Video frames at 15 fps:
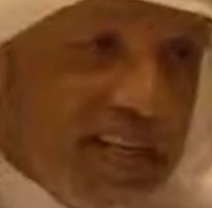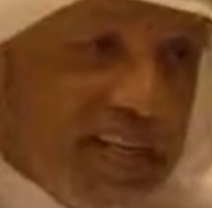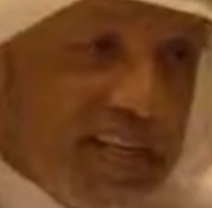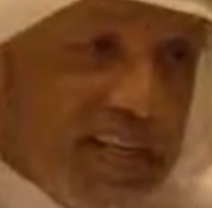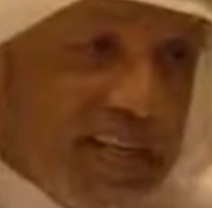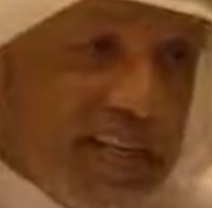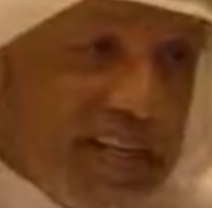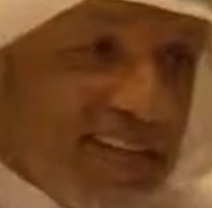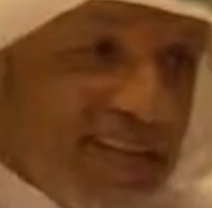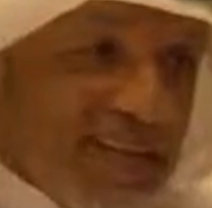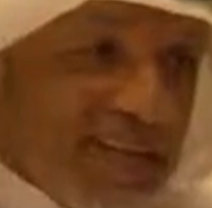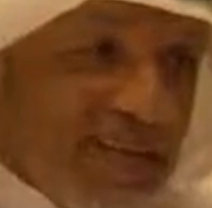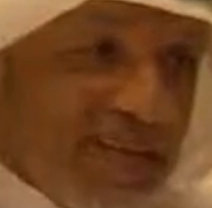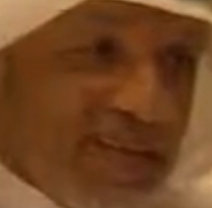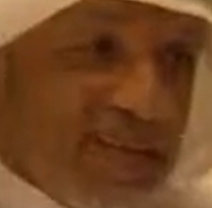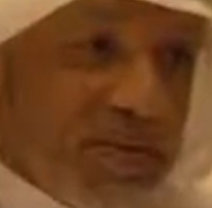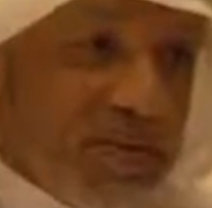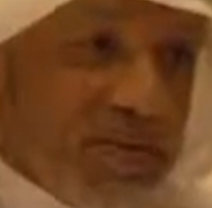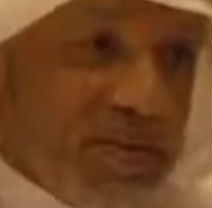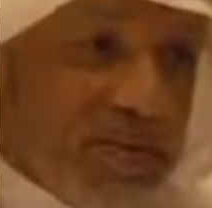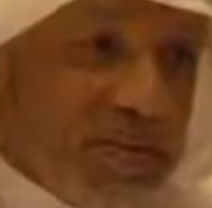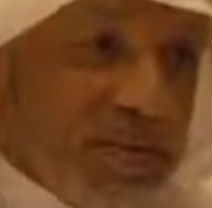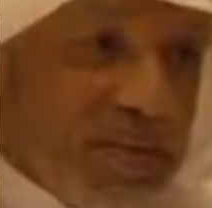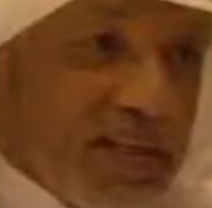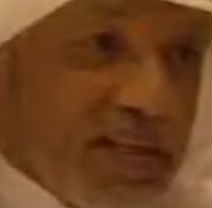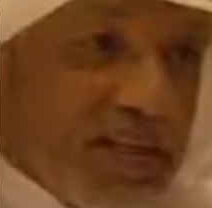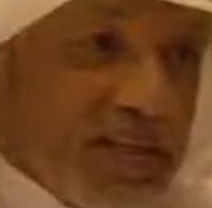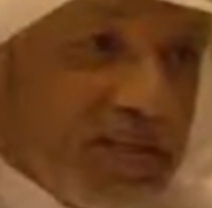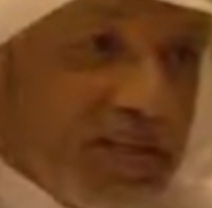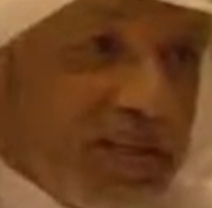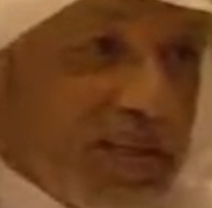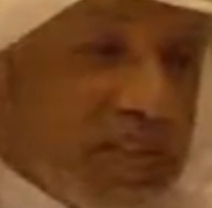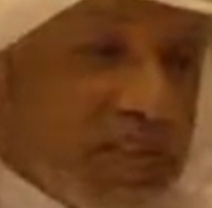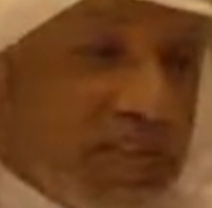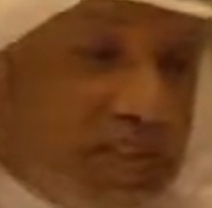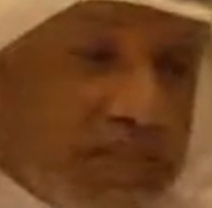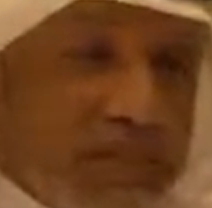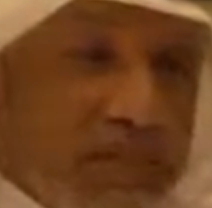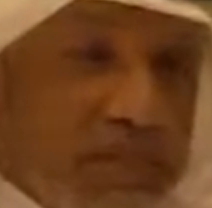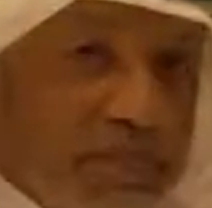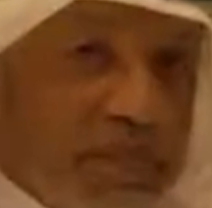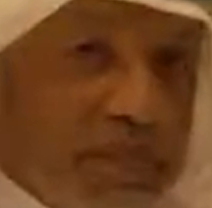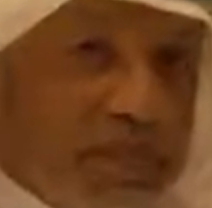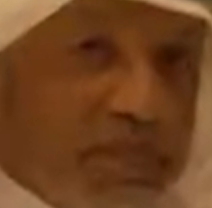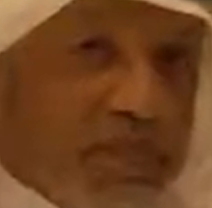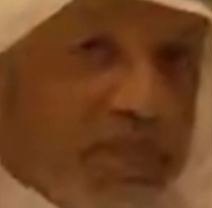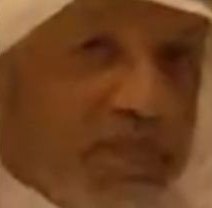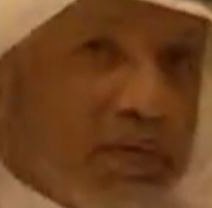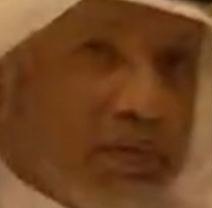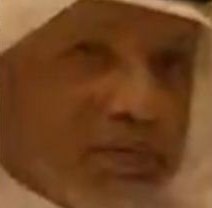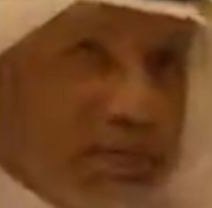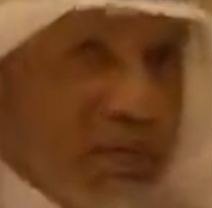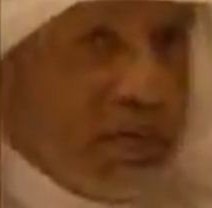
again or not? Mm -hmm. Because the problem now, you know,